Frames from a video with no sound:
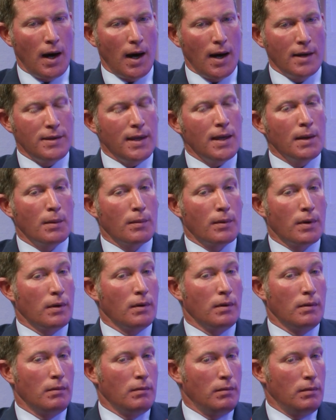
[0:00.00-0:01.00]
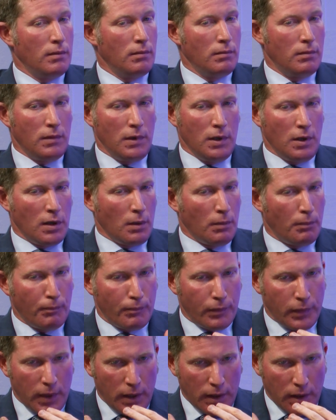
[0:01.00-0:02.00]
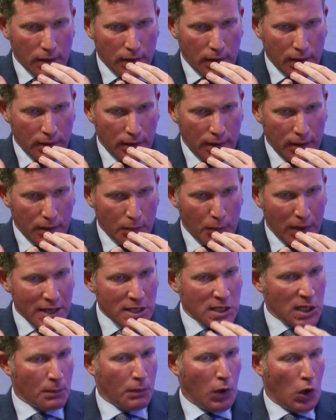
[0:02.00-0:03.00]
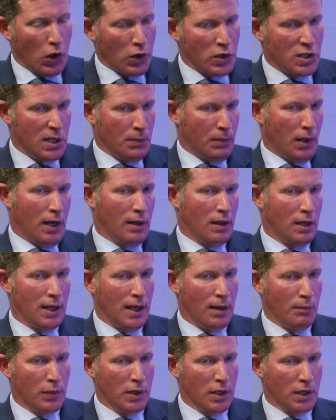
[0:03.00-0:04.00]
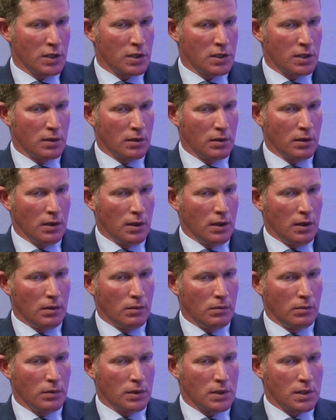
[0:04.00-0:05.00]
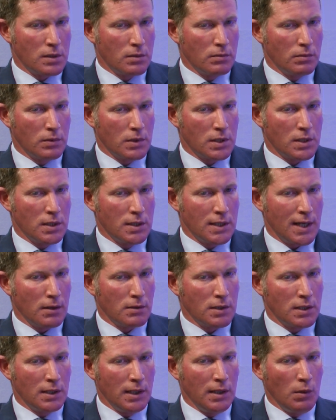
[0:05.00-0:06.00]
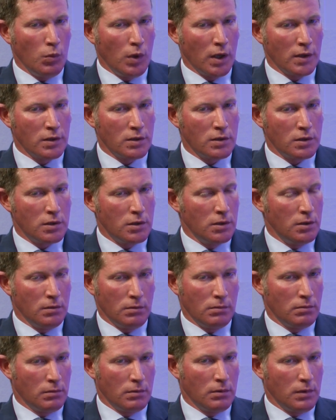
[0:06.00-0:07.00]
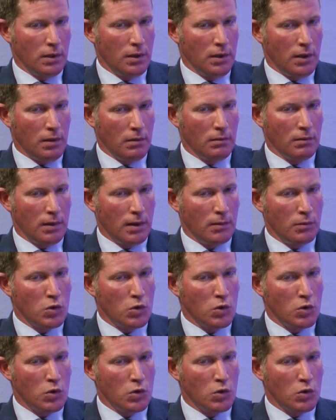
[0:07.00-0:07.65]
I think, you know, the basic policy behind the named person was undoubtedly one to, you know,